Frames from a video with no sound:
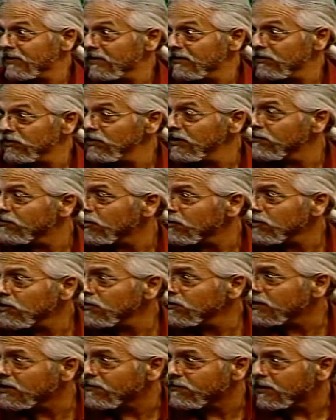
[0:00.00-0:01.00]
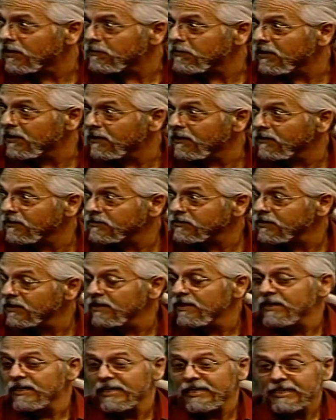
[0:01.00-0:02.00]
you have no clue how to find my house.
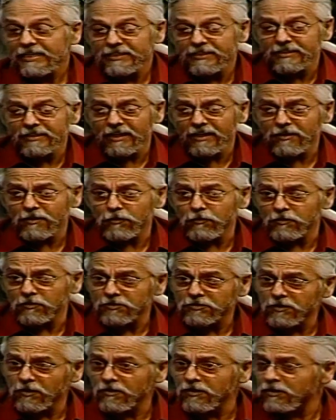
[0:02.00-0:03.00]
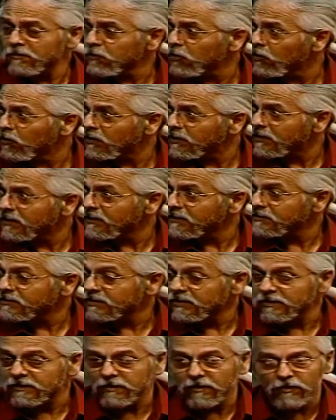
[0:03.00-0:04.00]
You got to know where the starting point is.
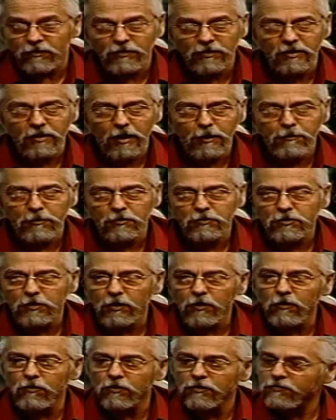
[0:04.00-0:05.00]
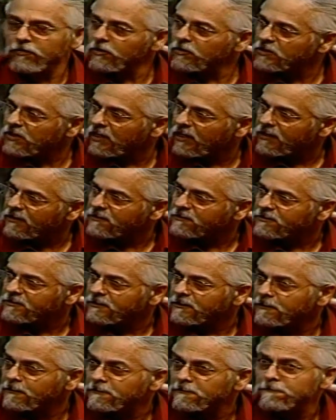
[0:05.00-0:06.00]
And on the Copper Scroll, the first line, it
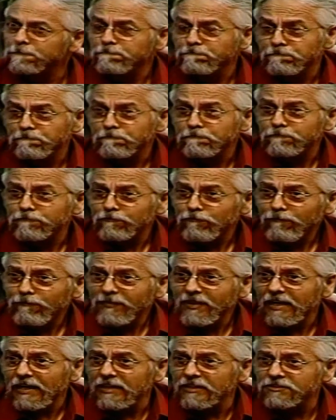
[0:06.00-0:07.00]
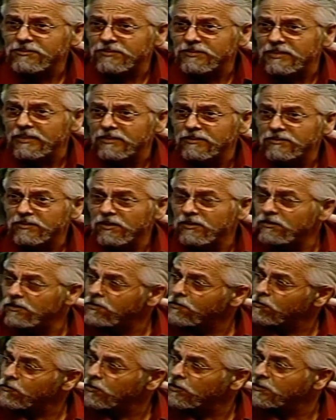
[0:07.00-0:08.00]
says, It says, under
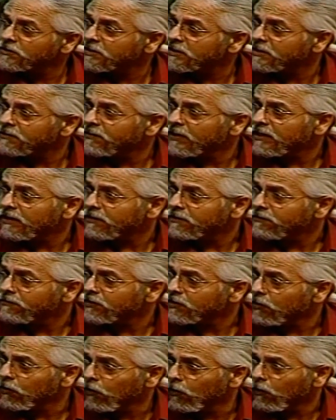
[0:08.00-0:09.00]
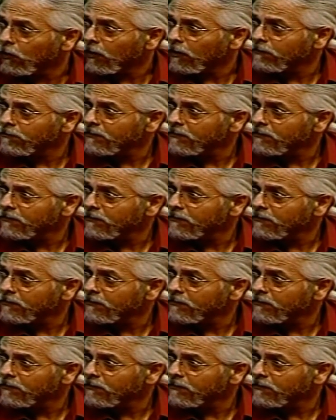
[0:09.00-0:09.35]
the ruins in the Valley of Achor.